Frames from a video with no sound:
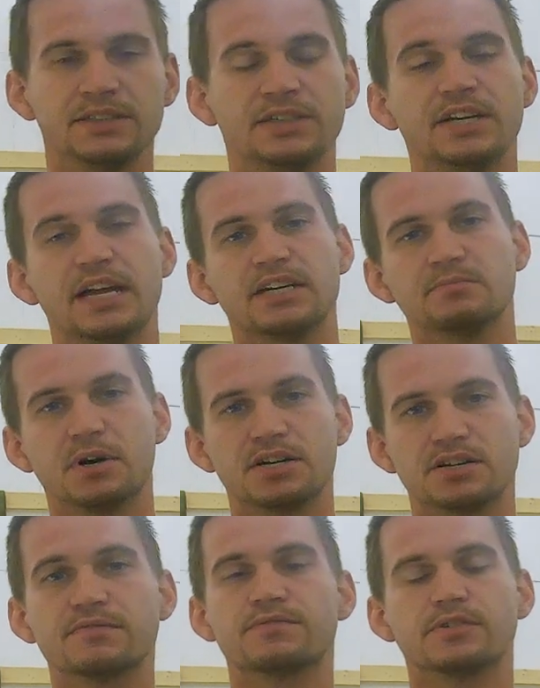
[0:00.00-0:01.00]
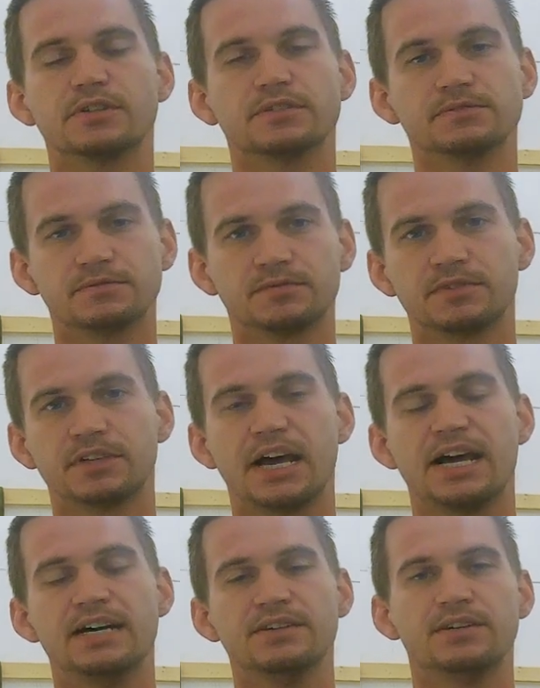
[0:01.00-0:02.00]
You'd have to budget for
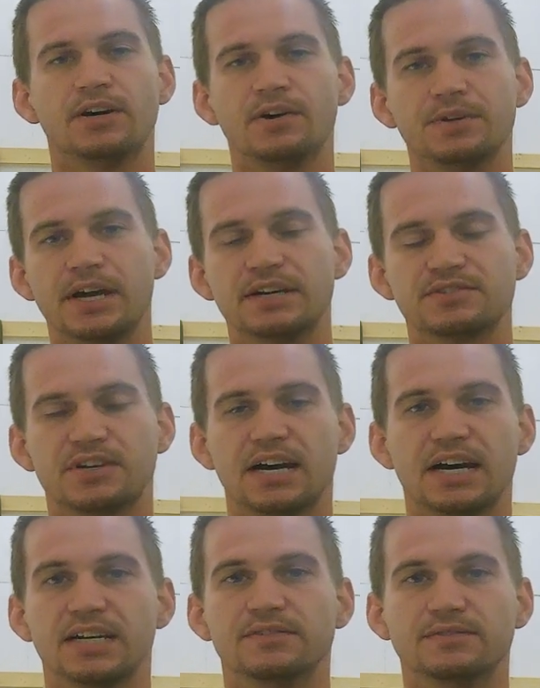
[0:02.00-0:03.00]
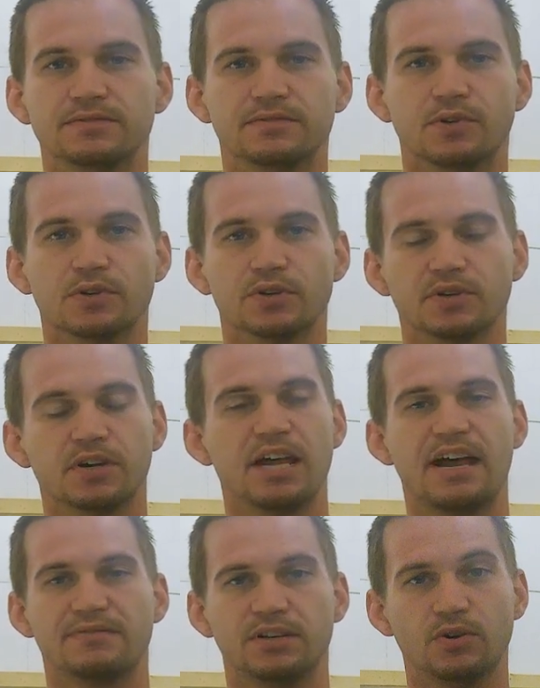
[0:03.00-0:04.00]
that on that side for
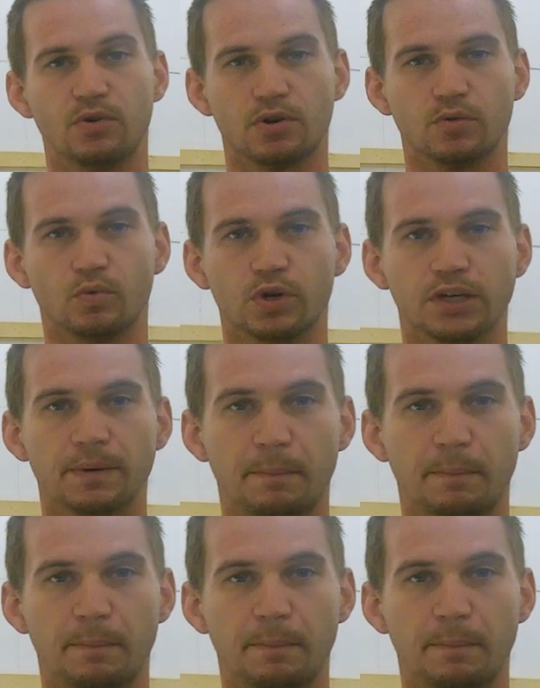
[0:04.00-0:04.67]
having to order one.